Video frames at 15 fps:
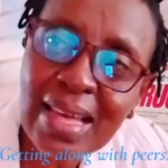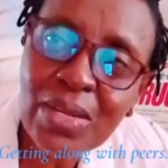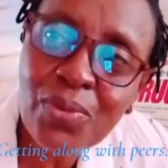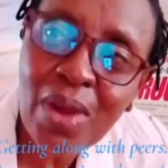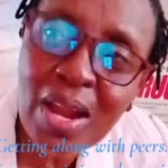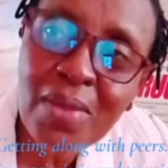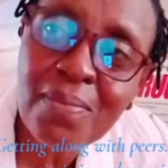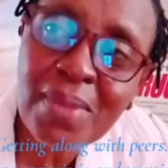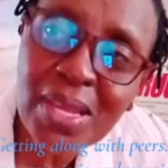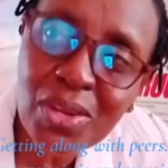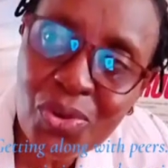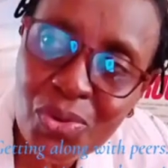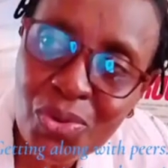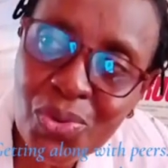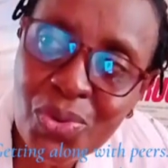one may
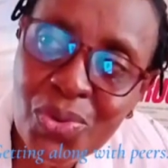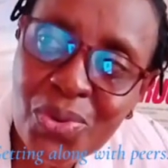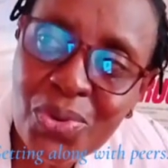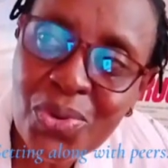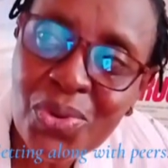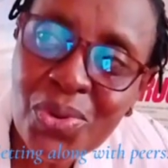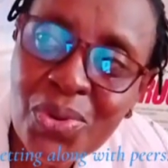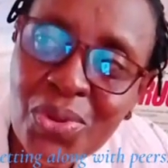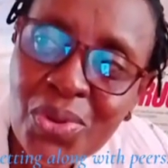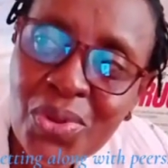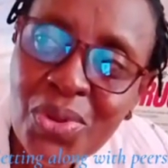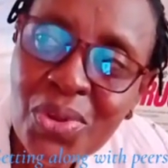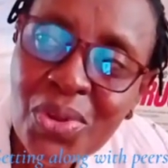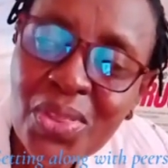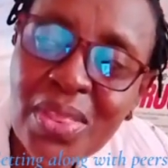know
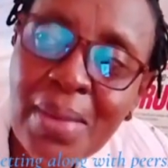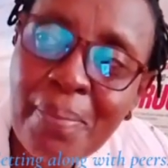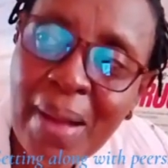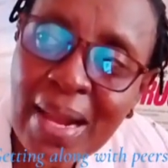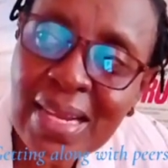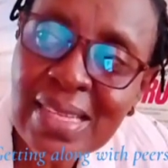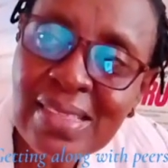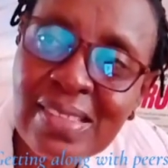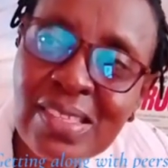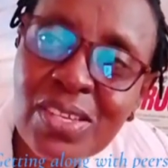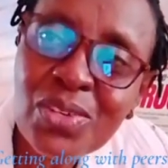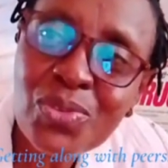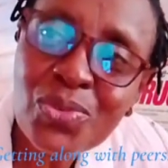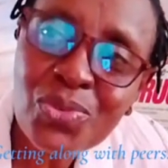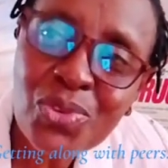the parents
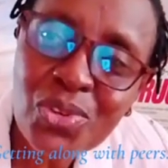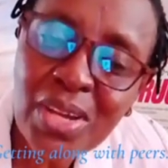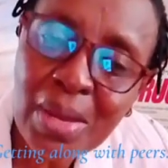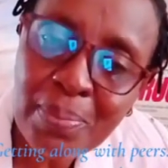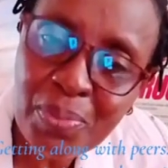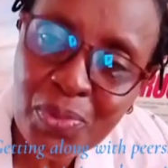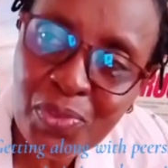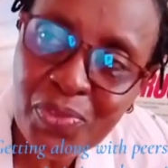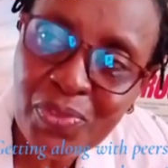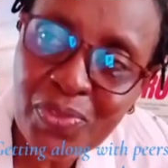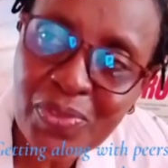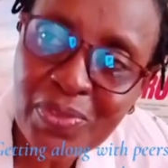do not approve.